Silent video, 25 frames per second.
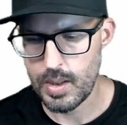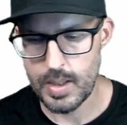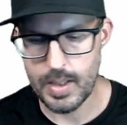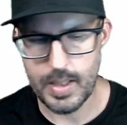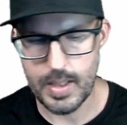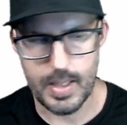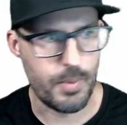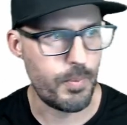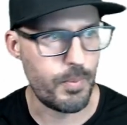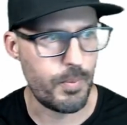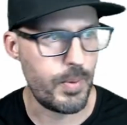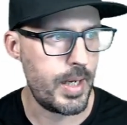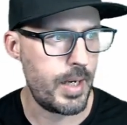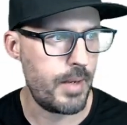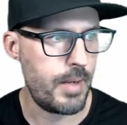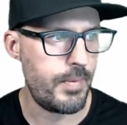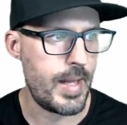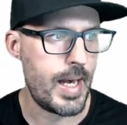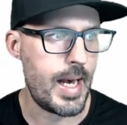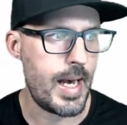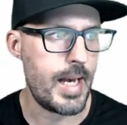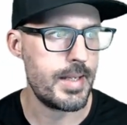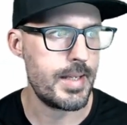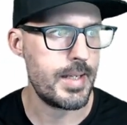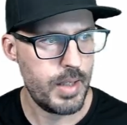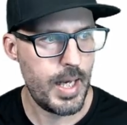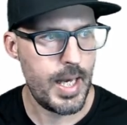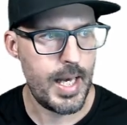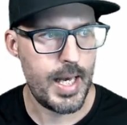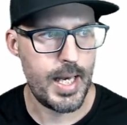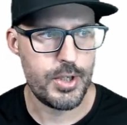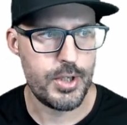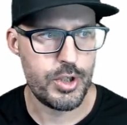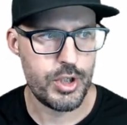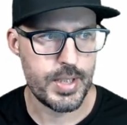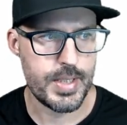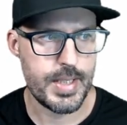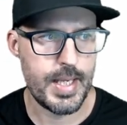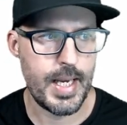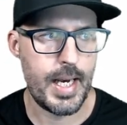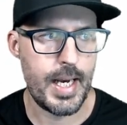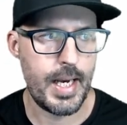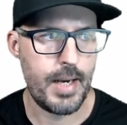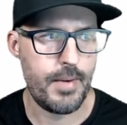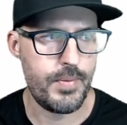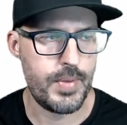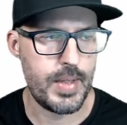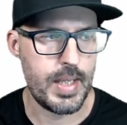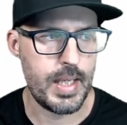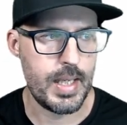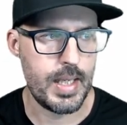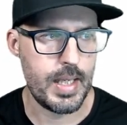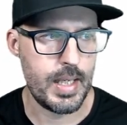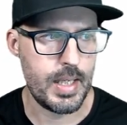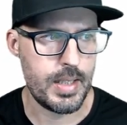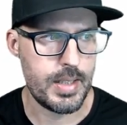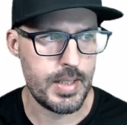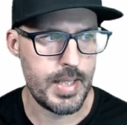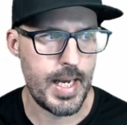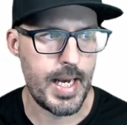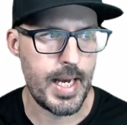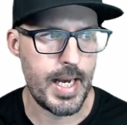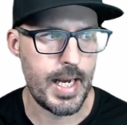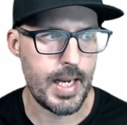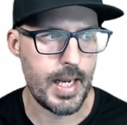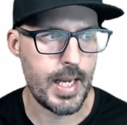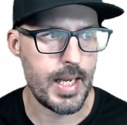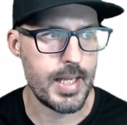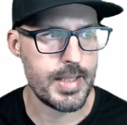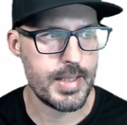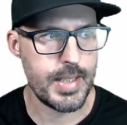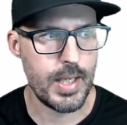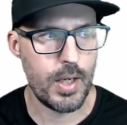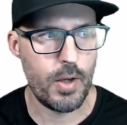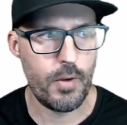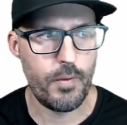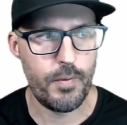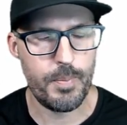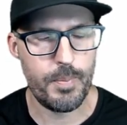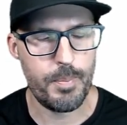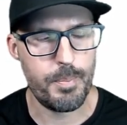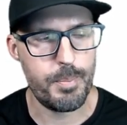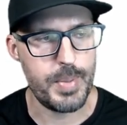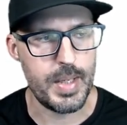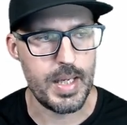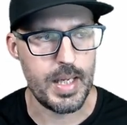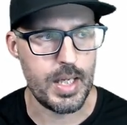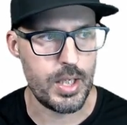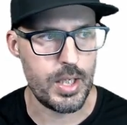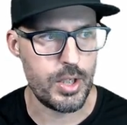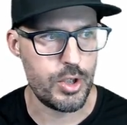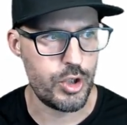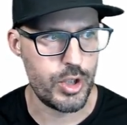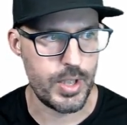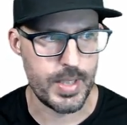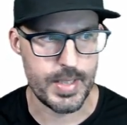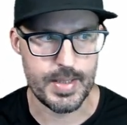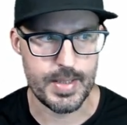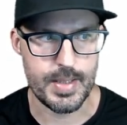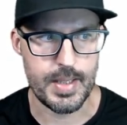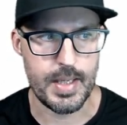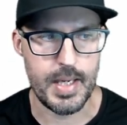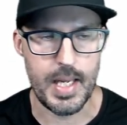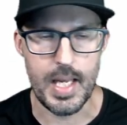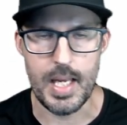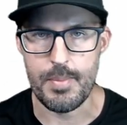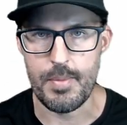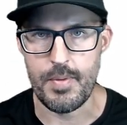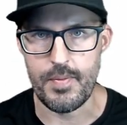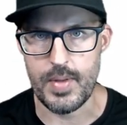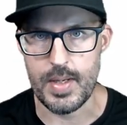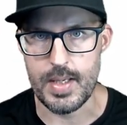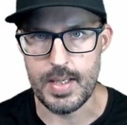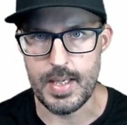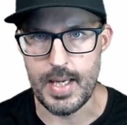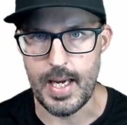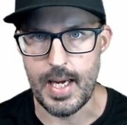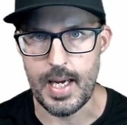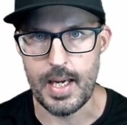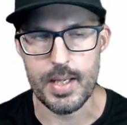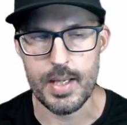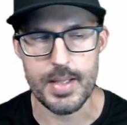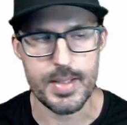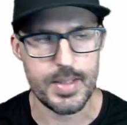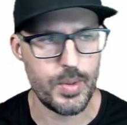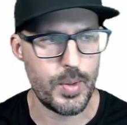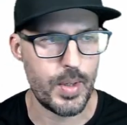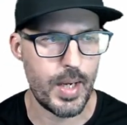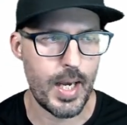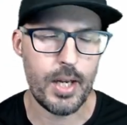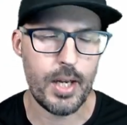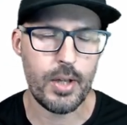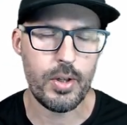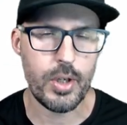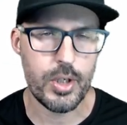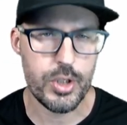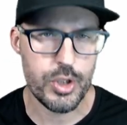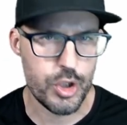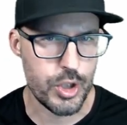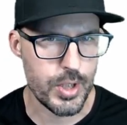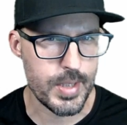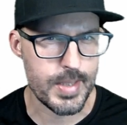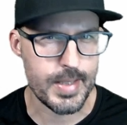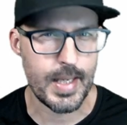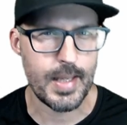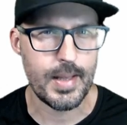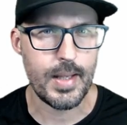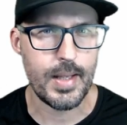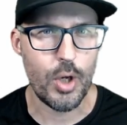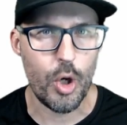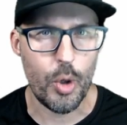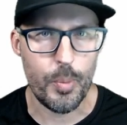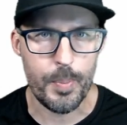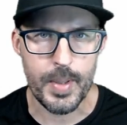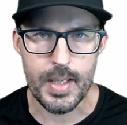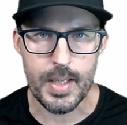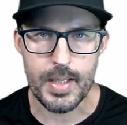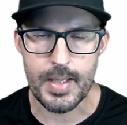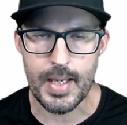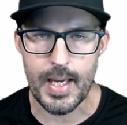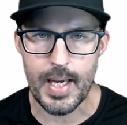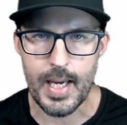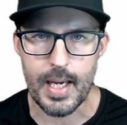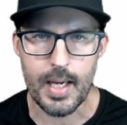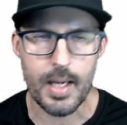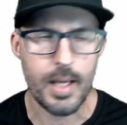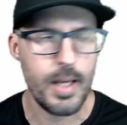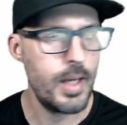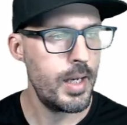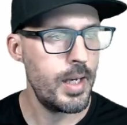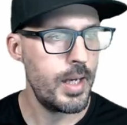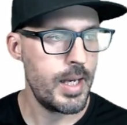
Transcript: get rid of that and just have the tag itself be just the name of the tag. And so it kind of looks just like the opening tag.